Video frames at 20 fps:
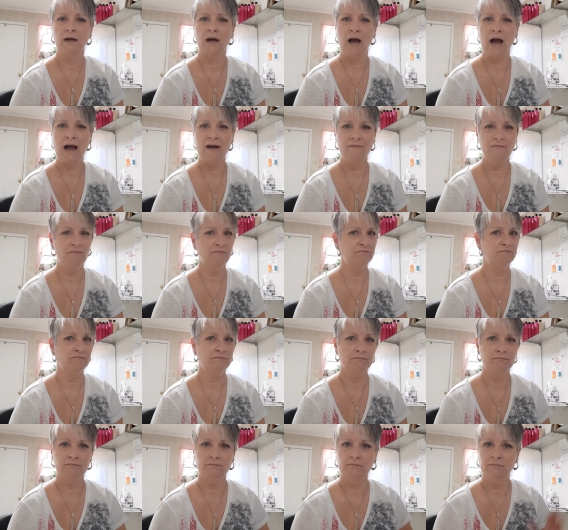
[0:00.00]
I've
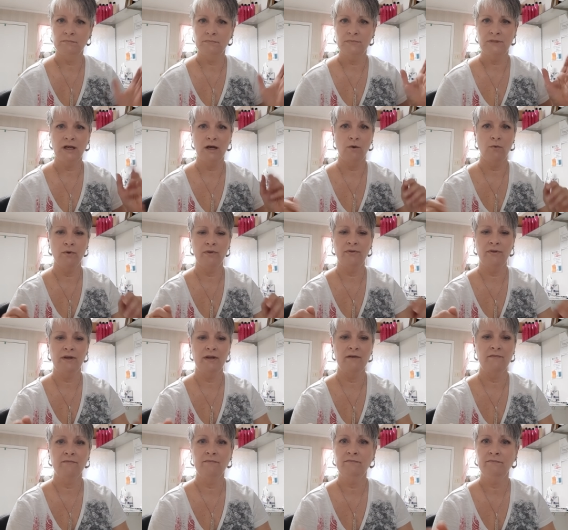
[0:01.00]
dealt with
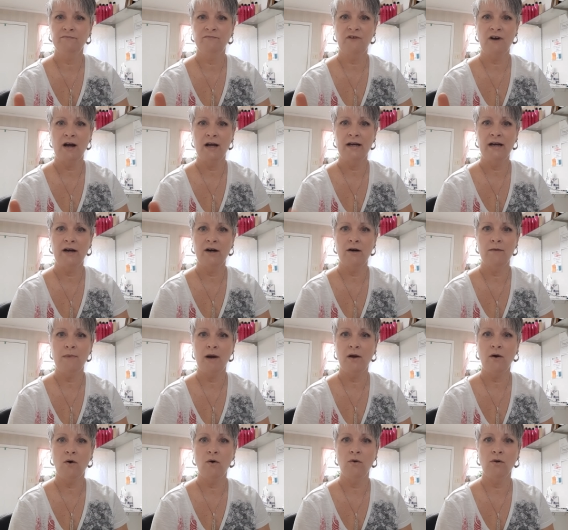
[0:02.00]
thin fine hair
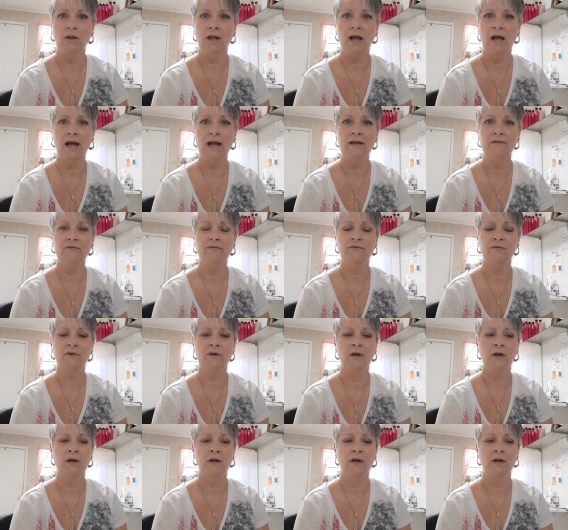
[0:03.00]
my whole life.